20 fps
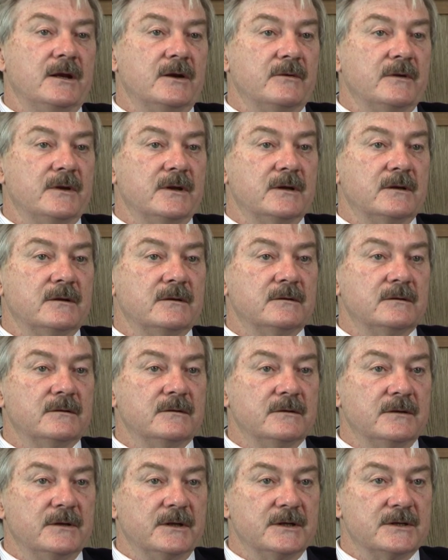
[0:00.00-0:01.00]
area
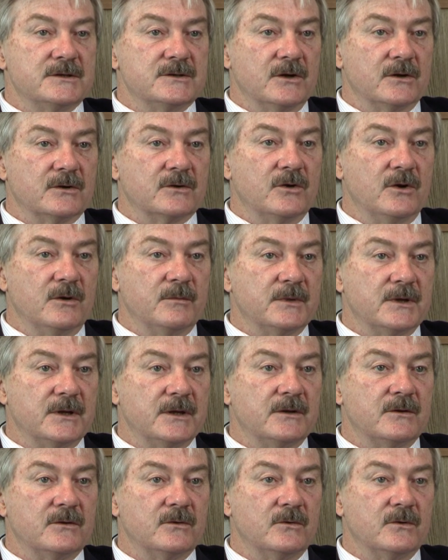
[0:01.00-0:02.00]
that is not
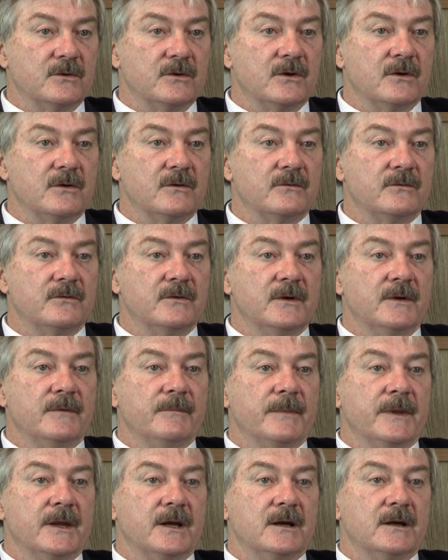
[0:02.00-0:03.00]
commonly thought of
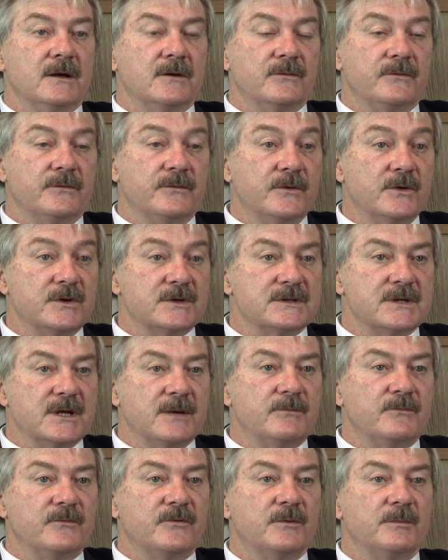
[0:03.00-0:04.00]
uh, first
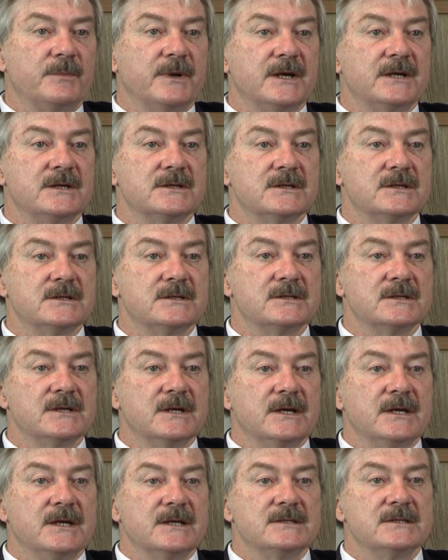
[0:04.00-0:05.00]
up for
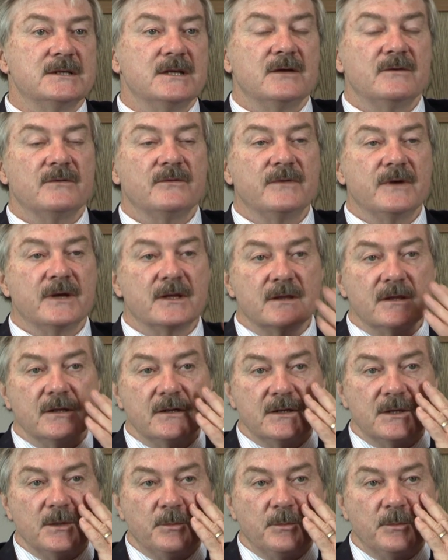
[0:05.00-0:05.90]
patients is the effect that